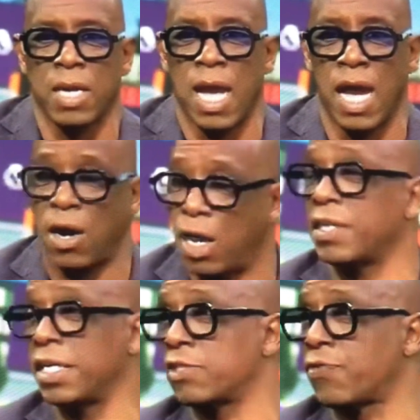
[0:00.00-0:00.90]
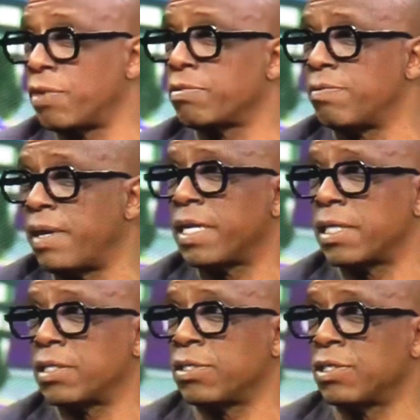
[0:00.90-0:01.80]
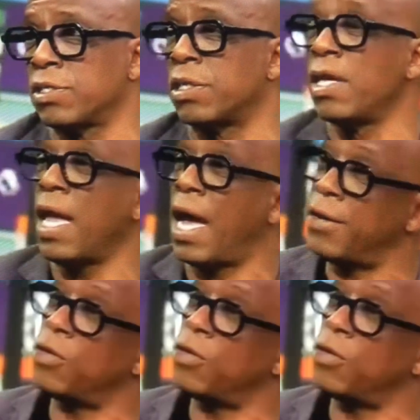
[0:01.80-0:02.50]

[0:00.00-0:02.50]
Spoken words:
How hard it is for him to make that decision, and